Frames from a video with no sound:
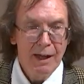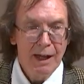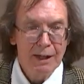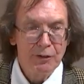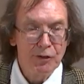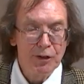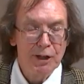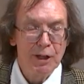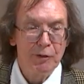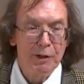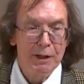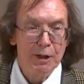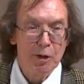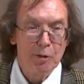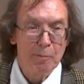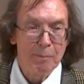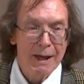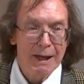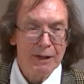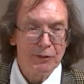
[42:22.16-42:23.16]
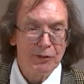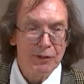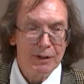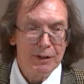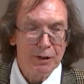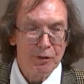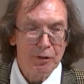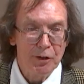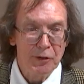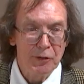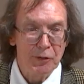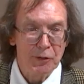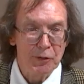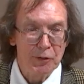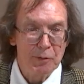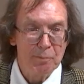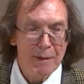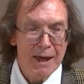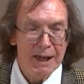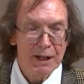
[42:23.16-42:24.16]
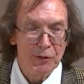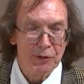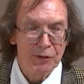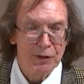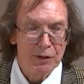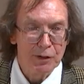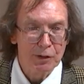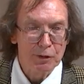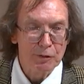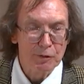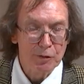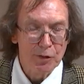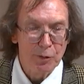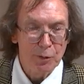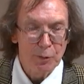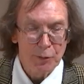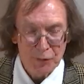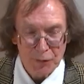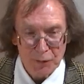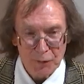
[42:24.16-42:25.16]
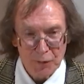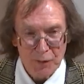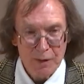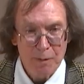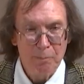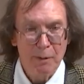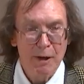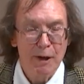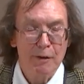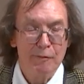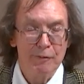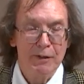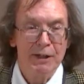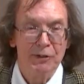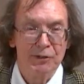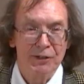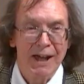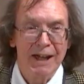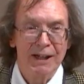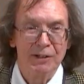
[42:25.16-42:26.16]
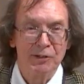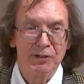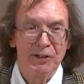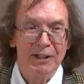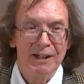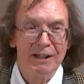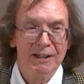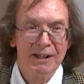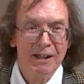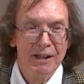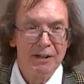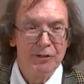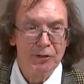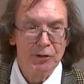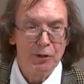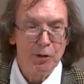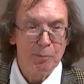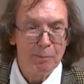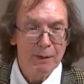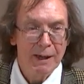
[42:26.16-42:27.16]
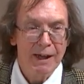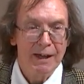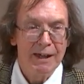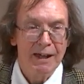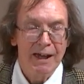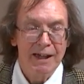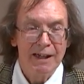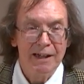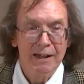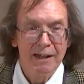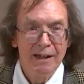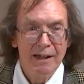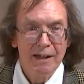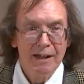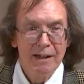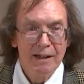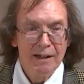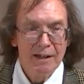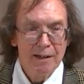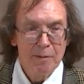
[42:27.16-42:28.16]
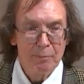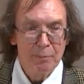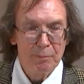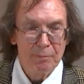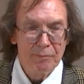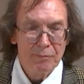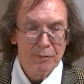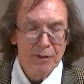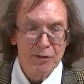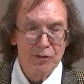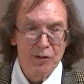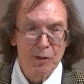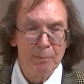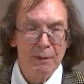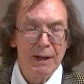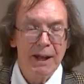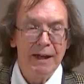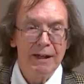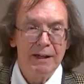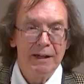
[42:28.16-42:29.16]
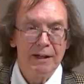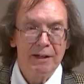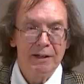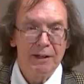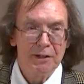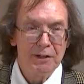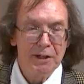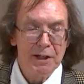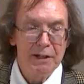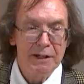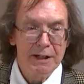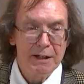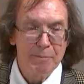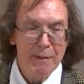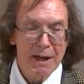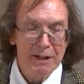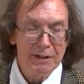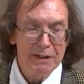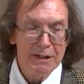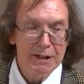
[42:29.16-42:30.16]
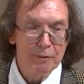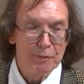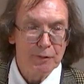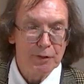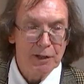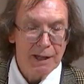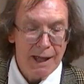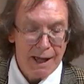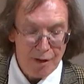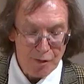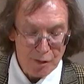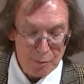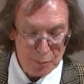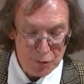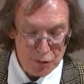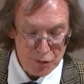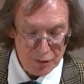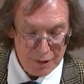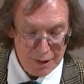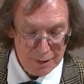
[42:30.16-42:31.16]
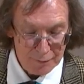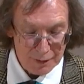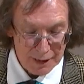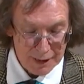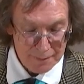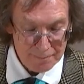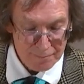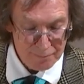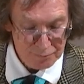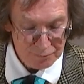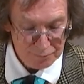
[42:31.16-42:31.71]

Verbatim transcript: Antonio Banderas, as a Mexican, of course, is the perfect actor to, pay a, to play a, an early medieval Arab traveller.